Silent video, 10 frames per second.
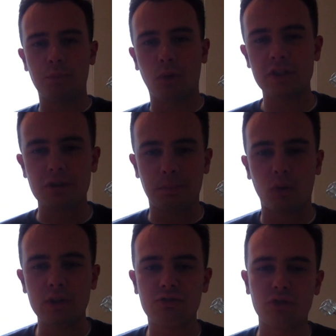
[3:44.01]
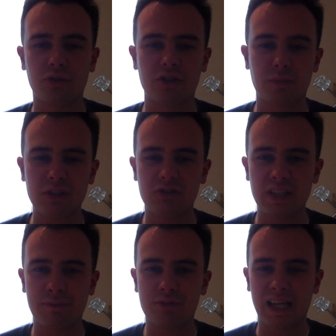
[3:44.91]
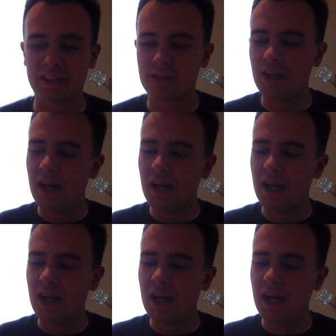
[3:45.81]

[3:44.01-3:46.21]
point-to-points. Nothing to be sniffed at.